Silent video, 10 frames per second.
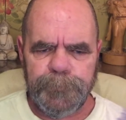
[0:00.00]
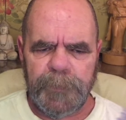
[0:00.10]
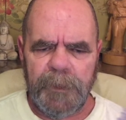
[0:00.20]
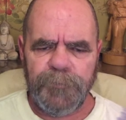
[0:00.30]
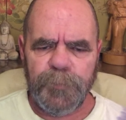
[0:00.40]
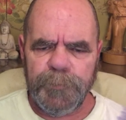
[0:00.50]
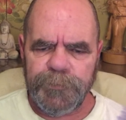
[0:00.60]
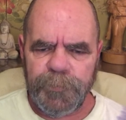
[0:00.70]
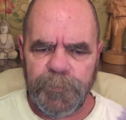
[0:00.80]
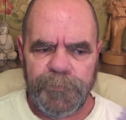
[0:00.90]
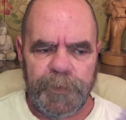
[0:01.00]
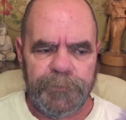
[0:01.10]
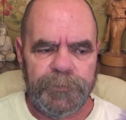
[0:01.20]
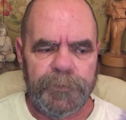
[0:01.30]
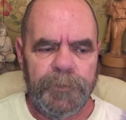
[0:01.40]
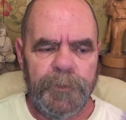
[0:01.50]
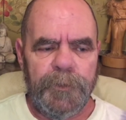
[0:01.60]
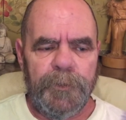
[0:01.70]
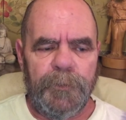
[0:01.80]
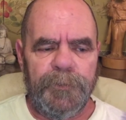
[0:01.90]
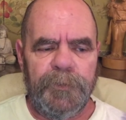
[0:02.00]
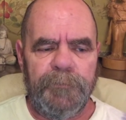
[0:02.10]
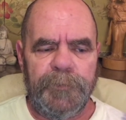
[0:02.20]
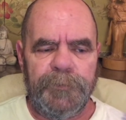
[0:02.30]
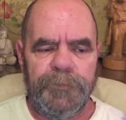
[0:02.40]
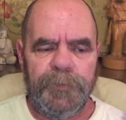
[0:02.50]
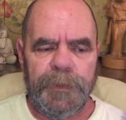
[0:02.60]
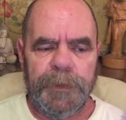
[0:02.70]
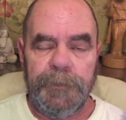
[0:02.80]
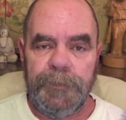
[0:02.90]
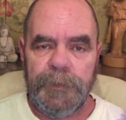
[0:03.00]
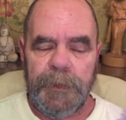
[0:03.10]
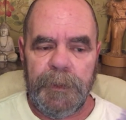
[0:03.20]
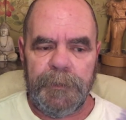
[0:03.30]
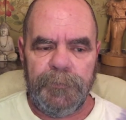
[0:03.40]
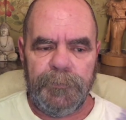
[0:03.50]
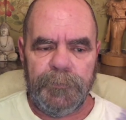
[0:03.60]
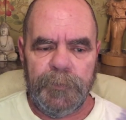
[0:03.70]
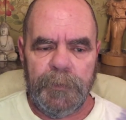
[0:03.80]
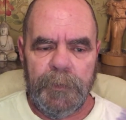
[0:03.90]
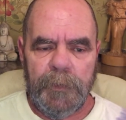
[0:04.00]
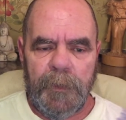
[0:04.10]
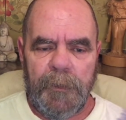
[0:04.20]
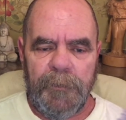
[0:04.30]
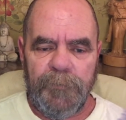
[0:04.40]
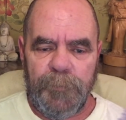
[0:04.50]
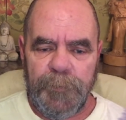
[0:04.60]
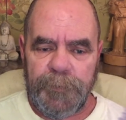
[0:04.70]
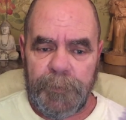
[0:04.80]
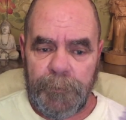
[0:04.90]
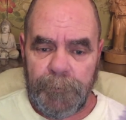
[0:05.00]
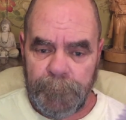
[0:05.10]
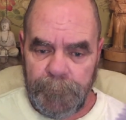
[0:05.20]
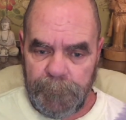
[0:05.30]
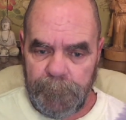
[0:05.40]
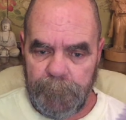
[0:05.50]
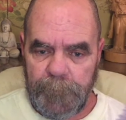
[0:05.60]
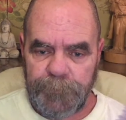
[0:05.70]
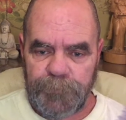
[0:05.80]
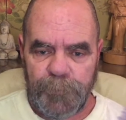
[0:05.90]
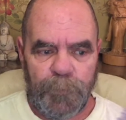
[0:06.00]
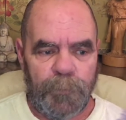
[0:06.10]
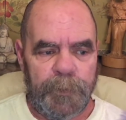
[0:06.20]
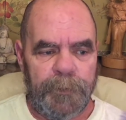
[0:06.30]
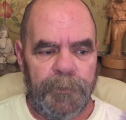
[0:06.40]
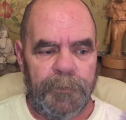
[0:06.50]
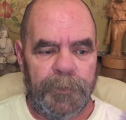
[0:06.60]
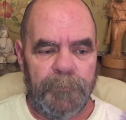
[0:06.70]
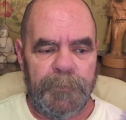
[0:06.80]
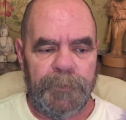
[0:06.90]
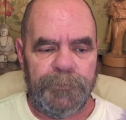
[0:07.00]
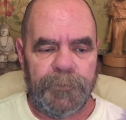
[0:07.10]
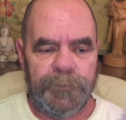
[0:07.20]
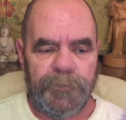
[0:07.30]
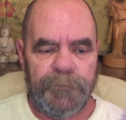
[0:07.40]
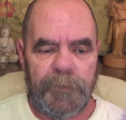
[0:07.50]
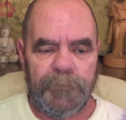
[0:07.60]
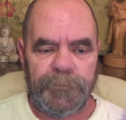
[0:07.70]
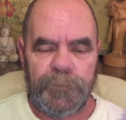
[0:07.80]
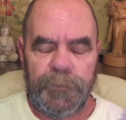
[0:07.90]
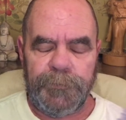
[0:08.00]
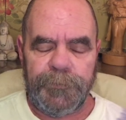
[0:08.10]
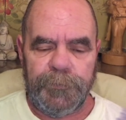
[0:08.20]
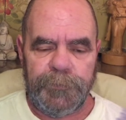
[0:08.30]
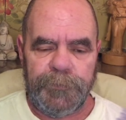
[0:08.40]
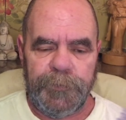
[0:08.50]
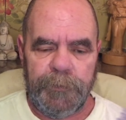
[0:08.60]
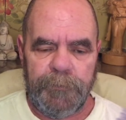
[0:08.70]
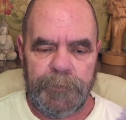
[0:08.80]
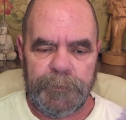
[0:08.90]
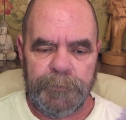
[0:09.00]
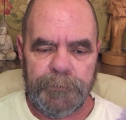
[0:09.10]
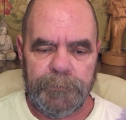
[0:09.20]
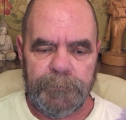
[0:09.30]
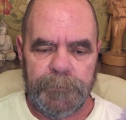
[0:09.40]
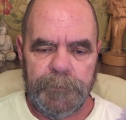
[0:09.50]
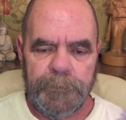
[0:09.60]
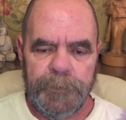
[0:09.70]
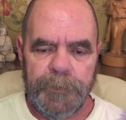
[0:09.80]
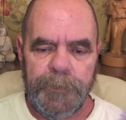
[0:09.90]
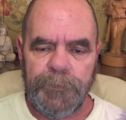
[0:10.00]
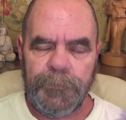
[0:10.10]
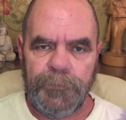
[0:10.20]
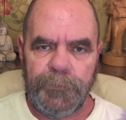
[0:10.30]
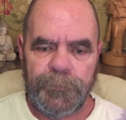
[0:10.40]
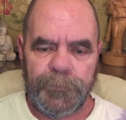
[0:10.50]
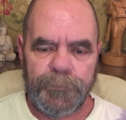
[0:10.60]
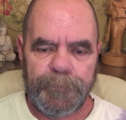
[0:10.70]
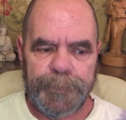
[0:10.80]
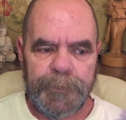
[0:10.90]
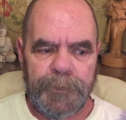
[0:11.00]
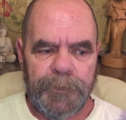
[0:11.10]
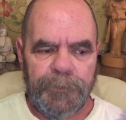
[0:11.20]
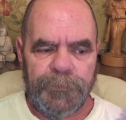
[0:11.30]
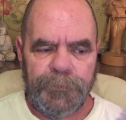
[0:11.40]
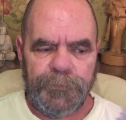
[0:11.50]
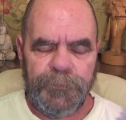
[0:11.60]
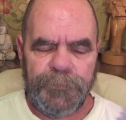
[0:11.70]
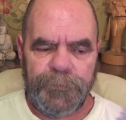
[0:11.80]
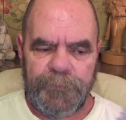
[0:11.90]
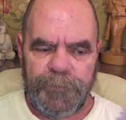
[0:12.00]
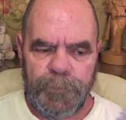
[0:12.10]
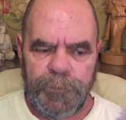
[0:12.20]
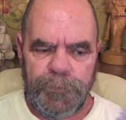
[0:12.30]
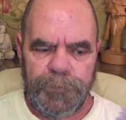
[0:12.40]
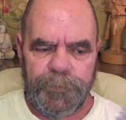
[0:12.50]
After much reflection on the events of the 1980s, I have become much more aware that many Straight survivors lost their integrity, innocence, sense of self-worth,